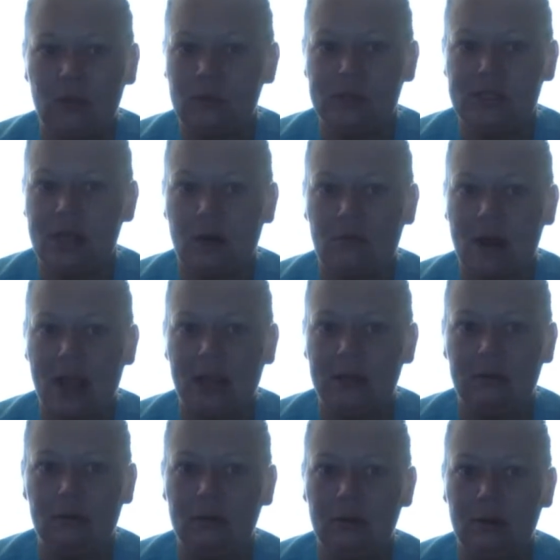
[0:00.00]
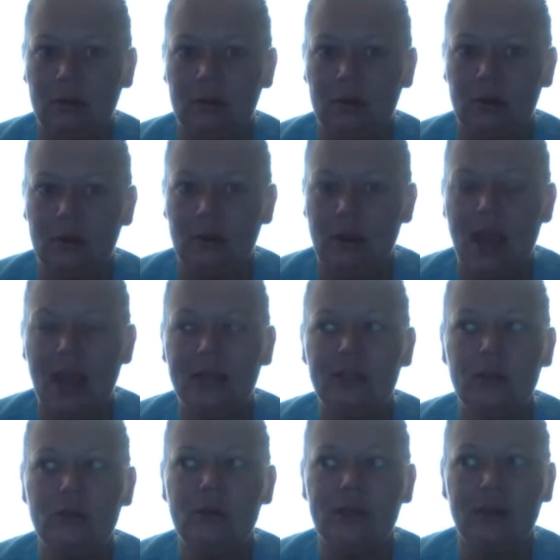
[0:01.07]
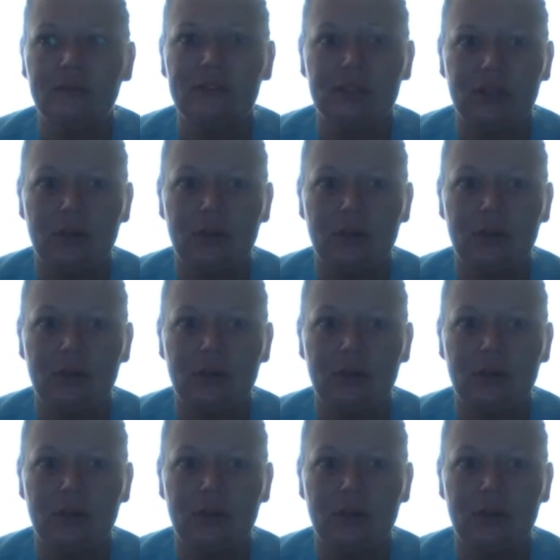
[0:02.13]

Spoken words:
was not right. I knew enough to know